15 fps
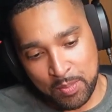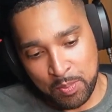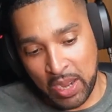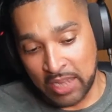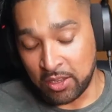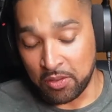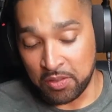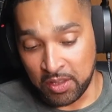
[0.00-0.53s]
But
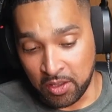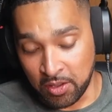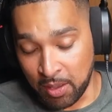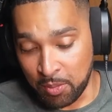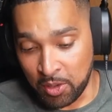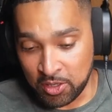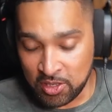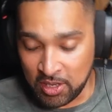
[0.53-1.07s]
I don't think you
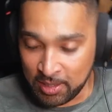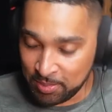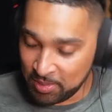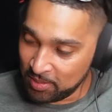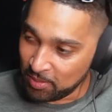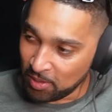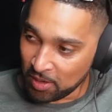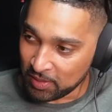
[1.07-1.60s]
get much sleep
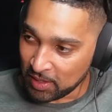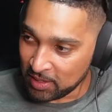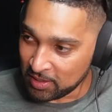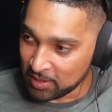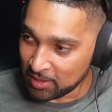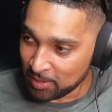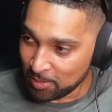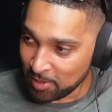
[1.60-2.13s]
after
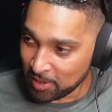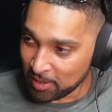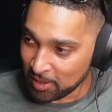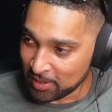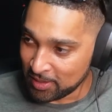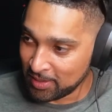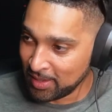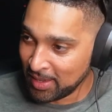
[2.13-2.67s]
listening to the
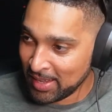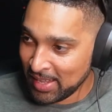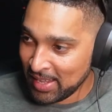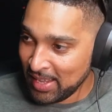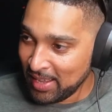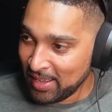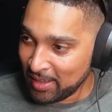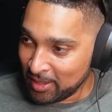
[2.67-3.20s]

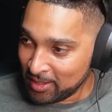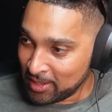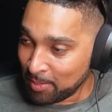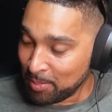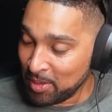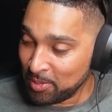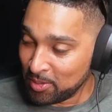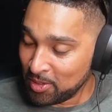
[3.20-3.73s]
podcast.
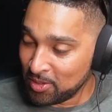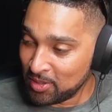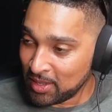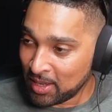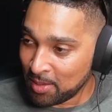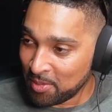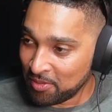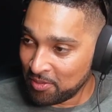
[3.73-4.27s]
Some people do
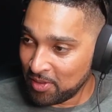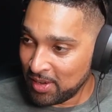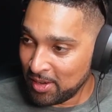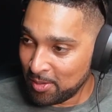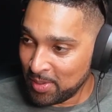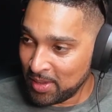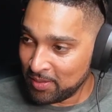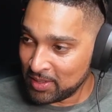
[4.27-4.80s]
stick them on for a
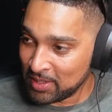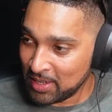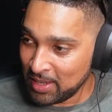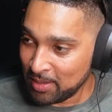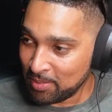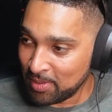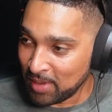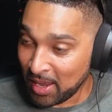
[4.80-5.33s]
little bit of a
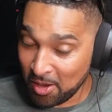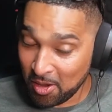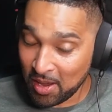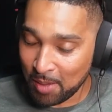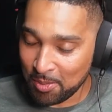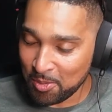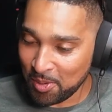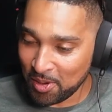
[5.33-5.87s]
sleep. I got a
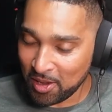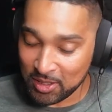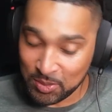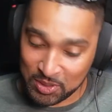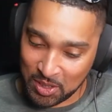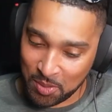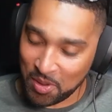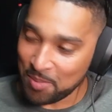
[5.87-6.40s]
couple of podcasts
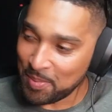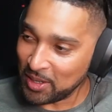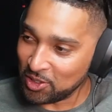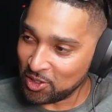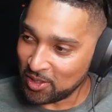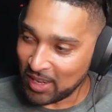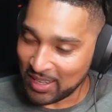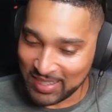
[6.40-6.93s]
which I won't
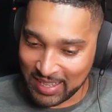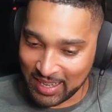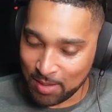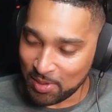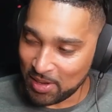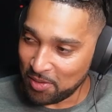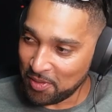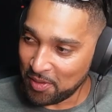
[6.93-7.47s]
mention. I stick
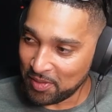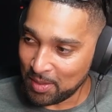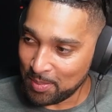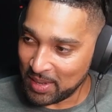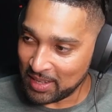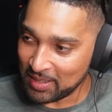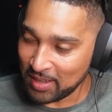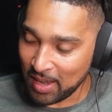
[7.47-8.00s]
them on a little
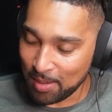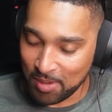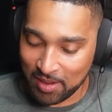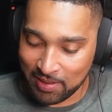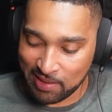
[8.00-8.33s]
15-minute timer.